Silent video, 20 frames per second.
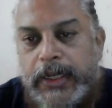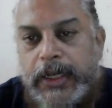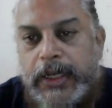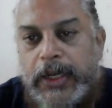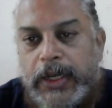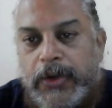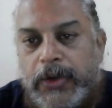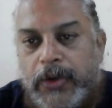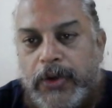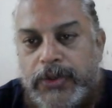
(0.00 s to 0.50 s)

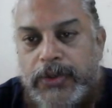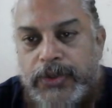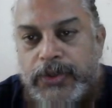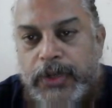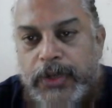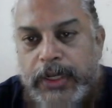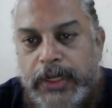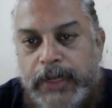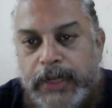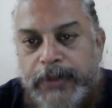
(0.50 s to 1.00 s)

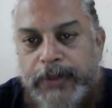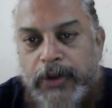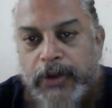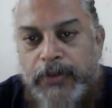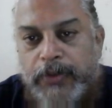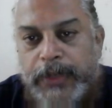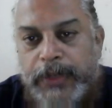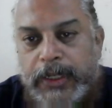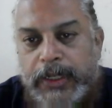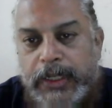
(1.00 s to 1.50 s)
conjugated
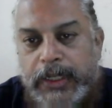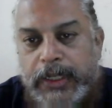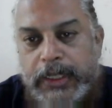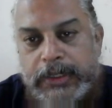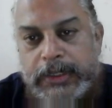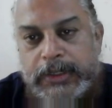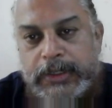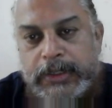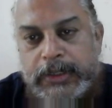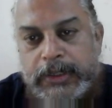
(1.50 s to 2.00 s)
bilirubin
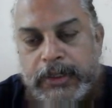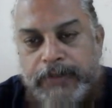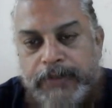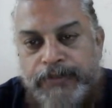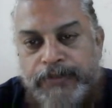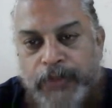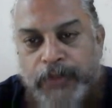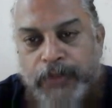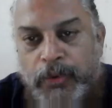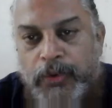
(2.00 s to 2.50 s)
is
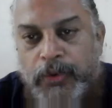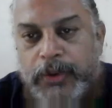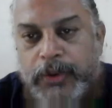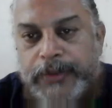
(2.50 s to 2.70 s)
more,